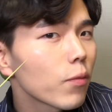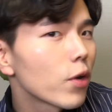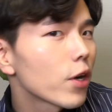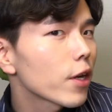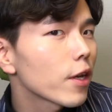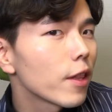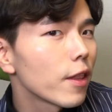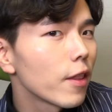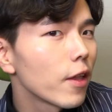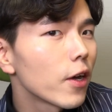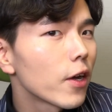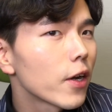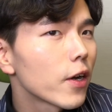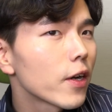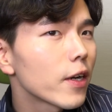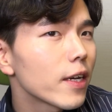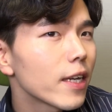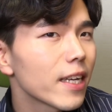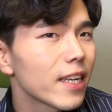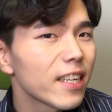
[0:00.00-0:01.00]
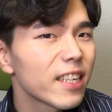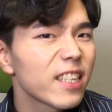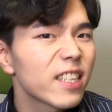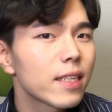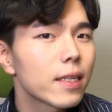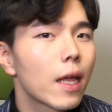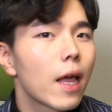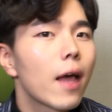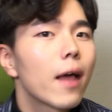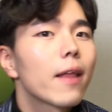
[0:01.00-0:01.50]
we're gonna learn is
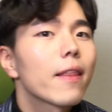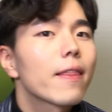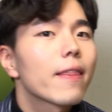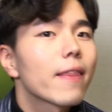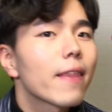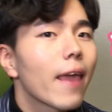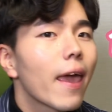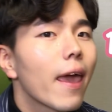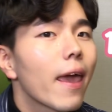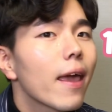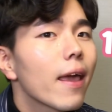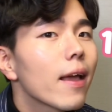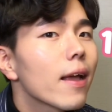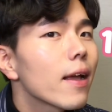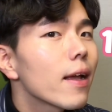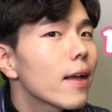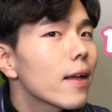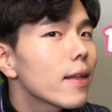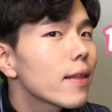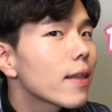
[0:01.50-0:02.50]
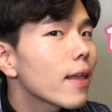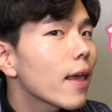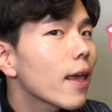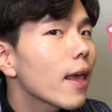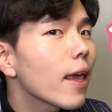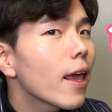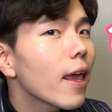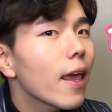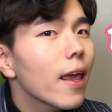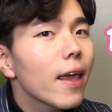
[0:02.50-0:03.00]

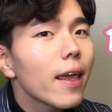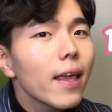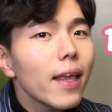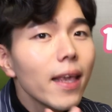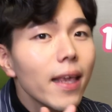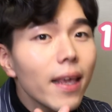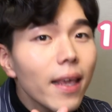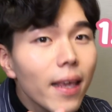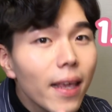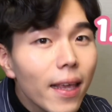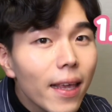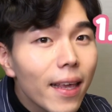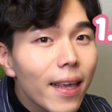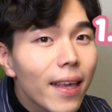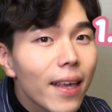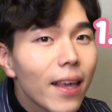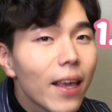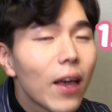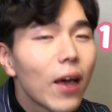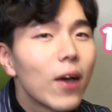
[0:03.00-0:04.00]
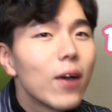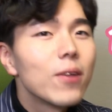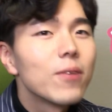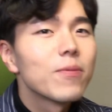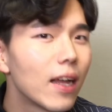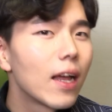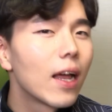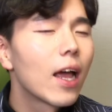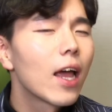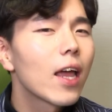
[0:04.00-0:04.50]
Dangling.
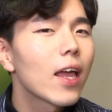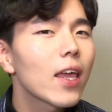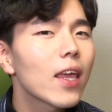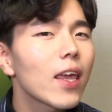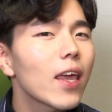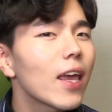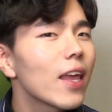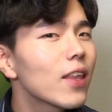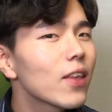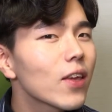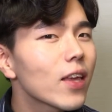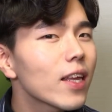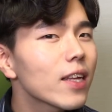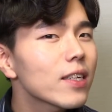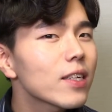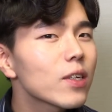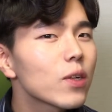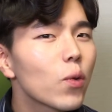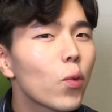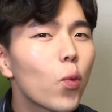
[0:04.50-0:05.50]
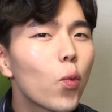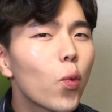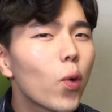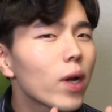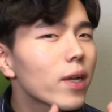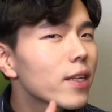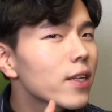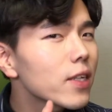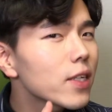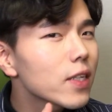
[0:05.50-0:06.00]
Can you guess
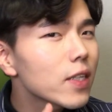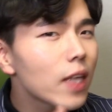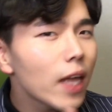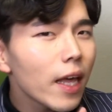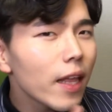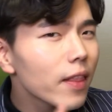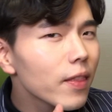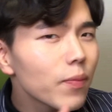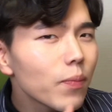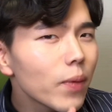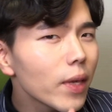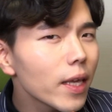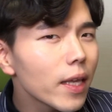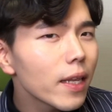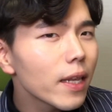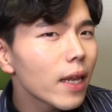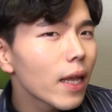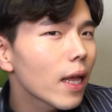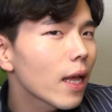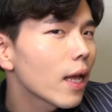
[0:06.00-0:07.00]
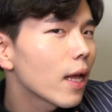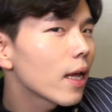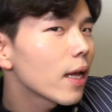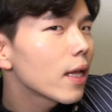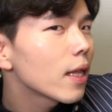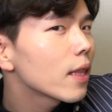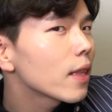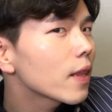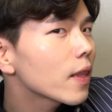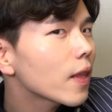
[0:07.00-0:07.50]
what does that mean?
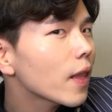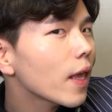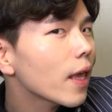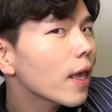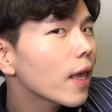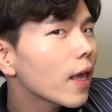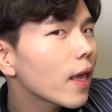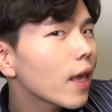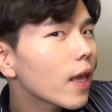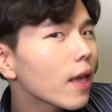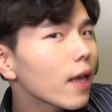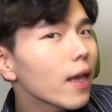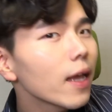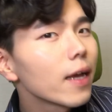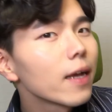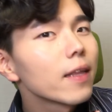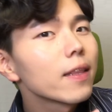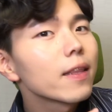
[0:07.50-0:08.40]
Dangling.